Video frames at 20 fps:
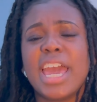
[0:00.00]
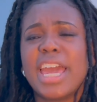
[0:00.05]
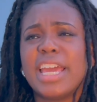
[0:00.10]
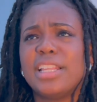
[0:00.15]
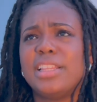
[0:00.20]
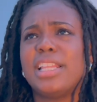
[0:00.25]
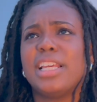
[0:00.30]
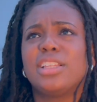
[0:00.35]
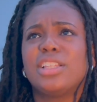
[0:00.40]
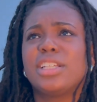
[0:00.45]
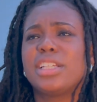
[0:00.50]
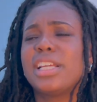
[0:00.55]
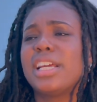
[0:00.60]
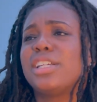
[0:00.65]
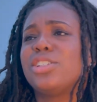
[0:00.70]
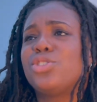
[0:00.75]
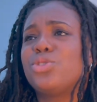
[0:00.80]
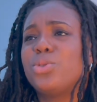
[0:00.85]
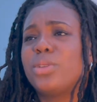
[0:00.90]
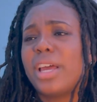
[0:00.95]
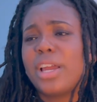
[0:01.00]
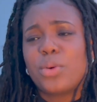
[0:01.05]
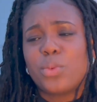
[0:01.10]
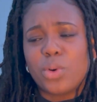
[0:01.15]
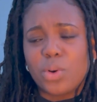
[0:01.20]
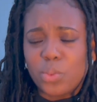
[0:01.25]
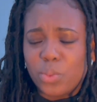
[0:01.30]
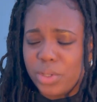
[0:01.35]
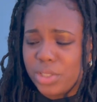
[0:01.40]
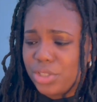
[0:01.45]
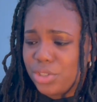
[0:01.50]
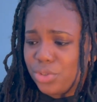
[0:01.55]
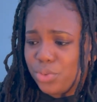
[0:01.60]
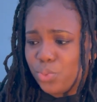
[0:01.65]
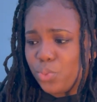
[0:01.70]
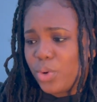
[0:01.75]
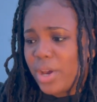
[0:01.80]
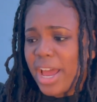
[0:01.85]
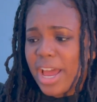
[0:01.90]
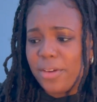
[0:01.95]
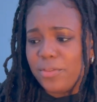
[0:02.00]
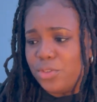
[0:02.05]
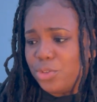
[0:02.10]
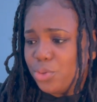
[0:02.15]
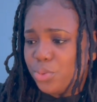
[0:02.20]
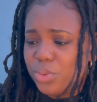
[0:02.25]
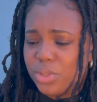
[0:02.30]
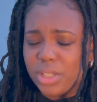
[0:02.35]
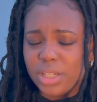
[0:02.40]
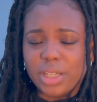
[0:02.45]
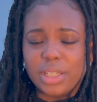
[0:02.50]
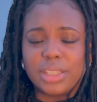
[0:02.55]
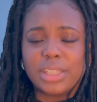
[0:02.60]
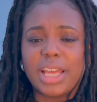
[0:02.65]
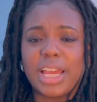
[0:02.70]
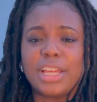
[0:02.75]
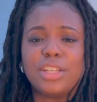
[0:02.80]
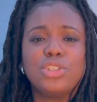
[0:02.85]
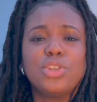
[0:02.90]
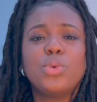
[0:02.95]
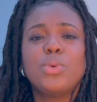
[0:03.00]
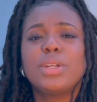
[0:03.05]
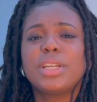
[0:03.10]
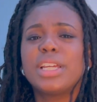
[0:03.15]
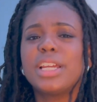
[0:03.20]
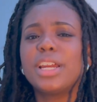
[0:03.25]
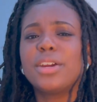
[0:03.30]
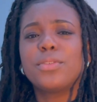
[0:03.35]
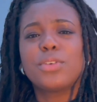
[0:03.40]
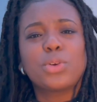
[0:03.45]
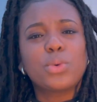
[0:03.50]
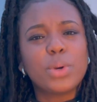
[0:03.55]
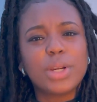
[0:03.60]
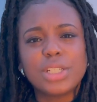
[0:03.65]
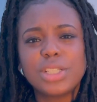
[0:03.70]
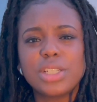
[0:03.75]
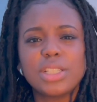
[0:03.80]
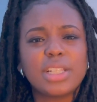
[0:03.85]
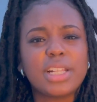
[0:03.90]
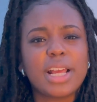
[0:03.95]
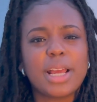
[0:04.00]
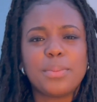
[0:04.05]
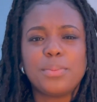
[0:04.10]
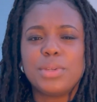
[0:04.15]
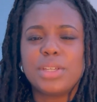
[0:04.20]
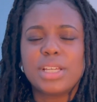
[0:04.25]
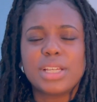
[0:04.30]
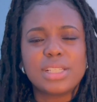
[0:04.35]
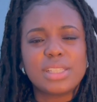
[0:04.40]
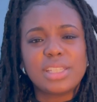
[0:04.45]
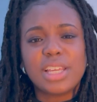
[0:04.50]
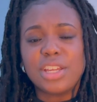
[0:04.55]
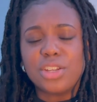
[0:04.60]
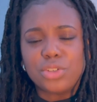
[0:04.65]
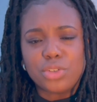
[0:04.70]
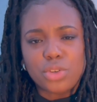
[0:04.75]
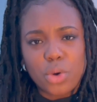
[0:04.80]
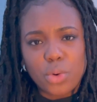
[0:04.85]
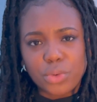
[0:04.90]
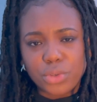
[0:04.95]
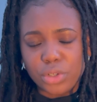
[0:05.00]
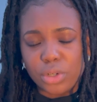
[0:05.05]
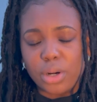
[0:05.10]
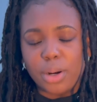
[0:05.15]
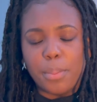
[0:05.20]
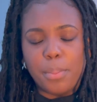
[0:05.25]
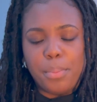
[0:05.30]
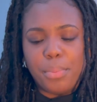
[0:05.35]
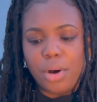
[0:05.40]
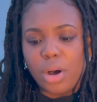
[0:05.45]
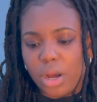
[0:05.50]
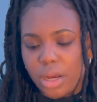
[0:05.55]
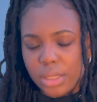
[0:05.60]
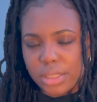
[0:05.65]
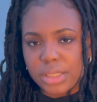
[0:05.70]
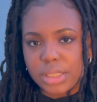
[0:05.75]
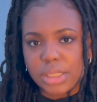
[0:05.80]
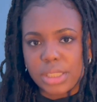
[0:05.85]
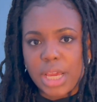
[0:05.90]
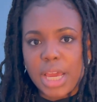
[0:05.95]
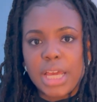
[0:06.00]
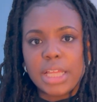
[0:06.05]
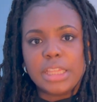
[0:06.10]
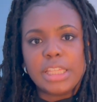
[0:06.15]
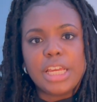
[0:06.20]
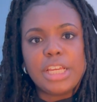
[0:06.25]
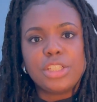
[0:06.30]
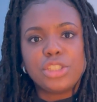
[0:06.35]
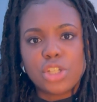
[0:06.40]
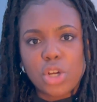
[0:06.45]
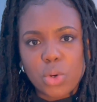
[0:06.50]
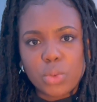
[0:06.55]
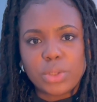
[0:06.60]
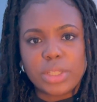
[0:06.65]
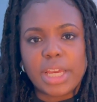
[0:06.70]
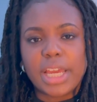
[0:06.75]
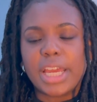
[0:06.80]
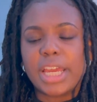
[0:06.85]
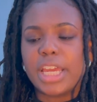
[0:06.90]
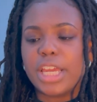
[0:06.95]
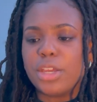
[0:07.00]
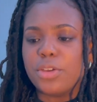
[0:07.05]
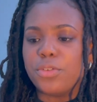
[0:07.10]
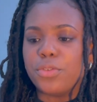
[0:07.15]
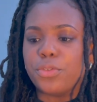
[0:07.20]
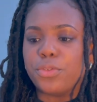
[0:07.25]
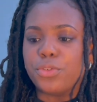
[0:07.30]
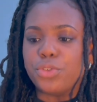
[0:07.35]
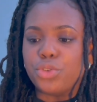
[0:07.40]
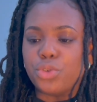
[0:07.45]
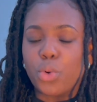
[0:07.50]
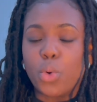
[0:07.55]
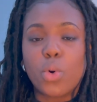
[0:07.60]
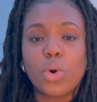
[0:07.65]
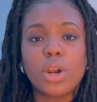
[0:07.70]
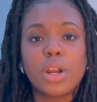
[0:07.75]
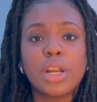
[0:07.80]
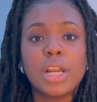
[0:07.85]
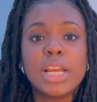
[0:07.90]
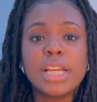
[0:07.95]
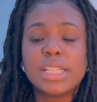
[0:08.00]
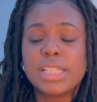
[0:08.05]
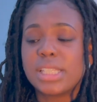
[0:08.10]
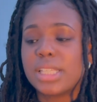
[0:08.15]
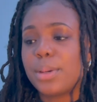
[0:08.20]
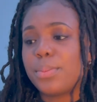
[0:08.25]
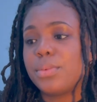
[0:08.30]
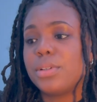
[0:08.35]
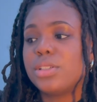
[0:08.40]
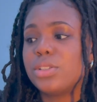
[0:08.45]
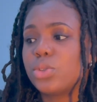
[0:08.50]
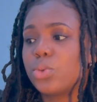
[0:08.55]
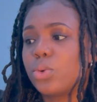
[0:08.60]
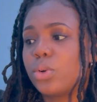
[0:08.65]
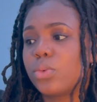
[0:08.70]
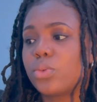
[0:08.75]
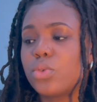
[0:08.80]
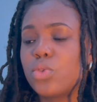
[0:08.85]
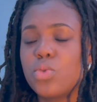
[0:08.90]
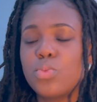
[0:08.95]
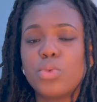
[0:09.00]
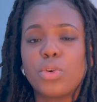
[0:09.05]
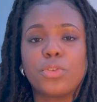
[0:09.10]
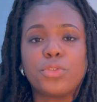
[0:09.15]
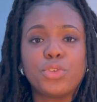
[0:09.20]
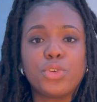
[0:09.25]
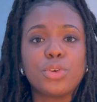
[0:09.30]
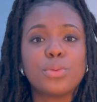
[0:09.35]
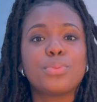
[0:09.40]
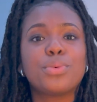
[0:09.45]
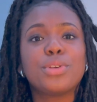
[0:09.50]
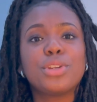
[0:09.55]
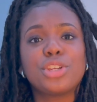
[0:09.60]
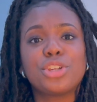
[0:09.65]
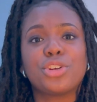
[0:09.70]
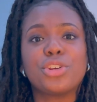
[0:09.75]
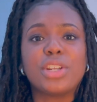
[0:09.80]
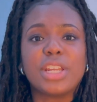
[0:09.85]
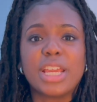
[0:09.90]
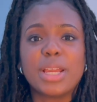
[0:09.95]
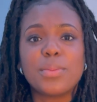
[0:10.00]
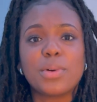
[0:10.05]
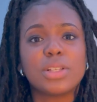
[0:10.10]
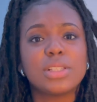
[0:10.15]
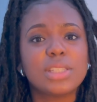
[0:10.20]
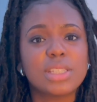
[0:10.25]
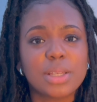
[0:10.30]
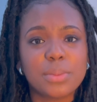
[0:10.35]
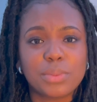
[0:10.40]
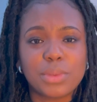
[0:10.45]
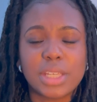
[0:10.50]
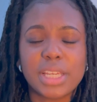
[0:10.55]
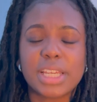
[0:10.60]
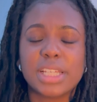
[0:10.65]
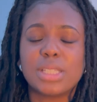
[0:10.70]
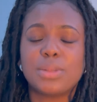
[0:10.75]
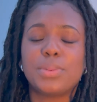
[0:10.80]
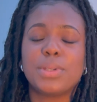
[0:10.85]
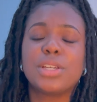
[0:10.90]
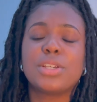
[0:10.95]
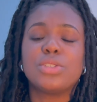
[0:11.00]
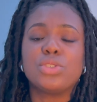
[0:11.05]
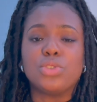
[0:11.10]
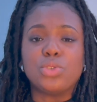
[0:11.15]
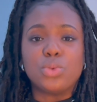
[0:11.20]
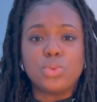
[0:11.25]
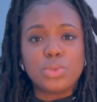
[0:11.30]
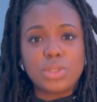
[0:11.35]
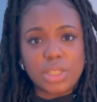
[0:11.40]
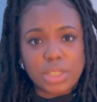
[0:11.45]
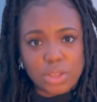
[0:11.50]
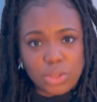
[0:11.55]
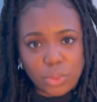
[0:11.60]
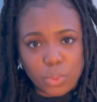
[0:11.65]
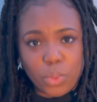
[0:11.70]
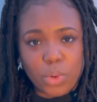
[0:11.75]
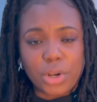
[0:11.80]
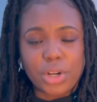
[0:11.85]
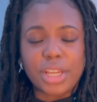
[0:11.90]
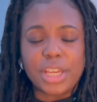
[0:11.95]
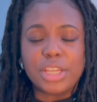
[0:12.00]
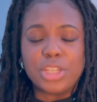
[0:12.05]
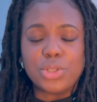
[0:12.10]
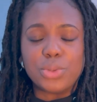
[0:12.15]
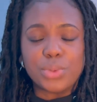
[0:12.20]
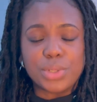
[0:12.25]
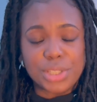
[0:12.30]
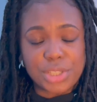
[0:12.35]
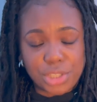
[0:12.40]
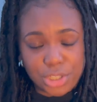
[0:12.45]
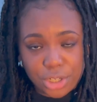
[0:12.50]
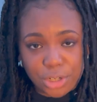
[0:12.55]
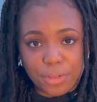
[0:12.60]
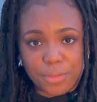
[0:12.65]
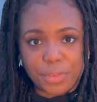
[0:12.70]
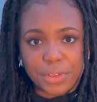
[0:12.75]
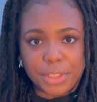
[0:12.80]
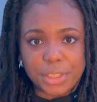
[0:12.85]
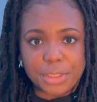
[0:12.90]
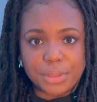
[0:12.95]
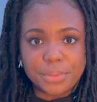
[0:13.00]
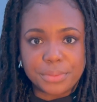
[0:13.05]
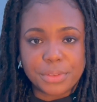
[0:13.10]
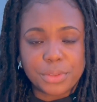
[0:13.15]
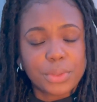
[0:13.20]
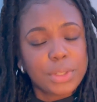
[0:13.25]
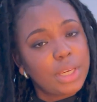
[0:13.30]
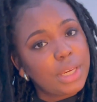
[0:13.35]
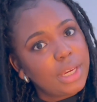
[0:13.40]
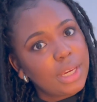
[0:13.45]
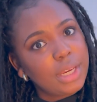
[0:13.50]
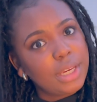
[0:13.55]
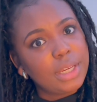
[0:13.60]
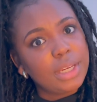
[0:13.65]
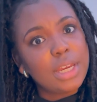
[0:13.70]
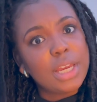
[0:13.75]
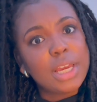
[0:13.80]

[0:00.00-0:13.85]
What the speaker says: and they look at you like, well, what have you done? Like, no one can ever question that, because they know you're a boss. They know that if you're stepping into a room or if you're putting your name on something, it's because you did the work and you deserve it. Okay?